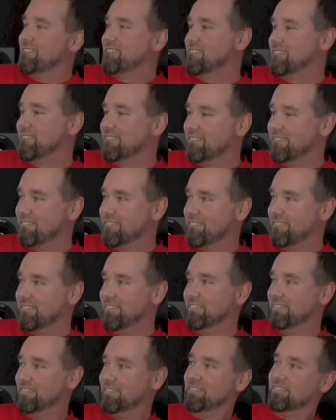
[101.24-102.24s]

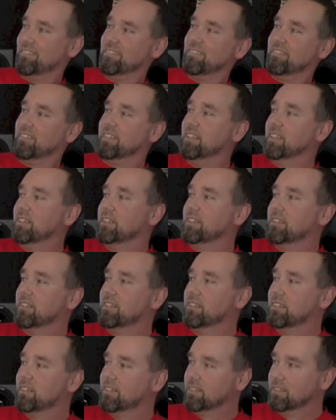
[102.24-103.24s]

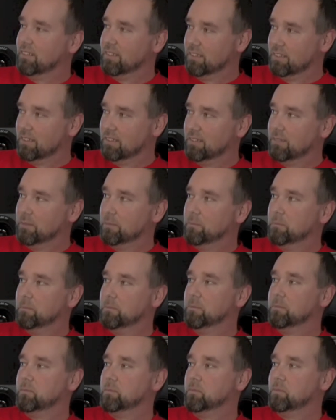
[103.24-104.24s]

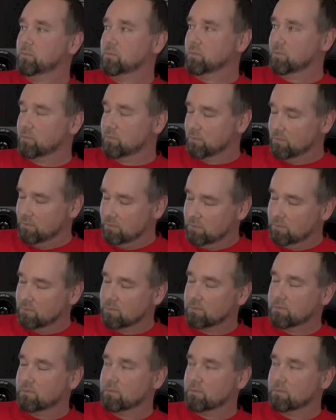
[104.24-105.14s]
(not speaking)